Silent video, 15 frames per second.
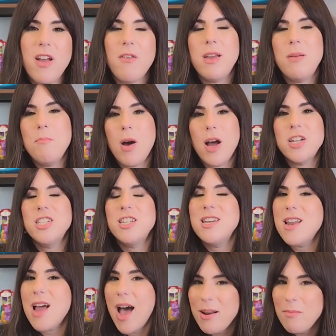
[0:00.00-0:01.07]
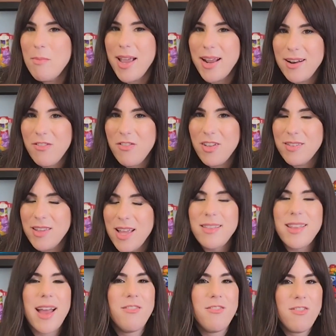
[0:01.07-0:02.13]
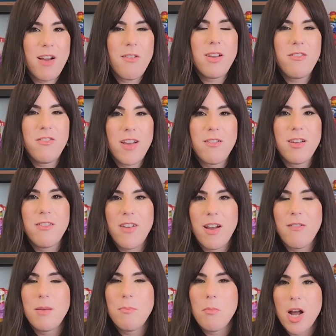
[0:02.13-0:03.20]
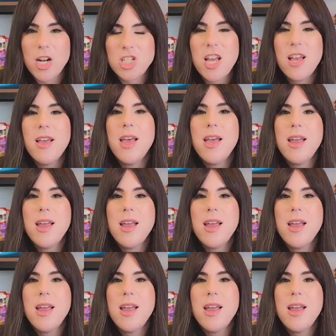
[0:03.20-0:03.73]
very much not magnificent and very, very, very much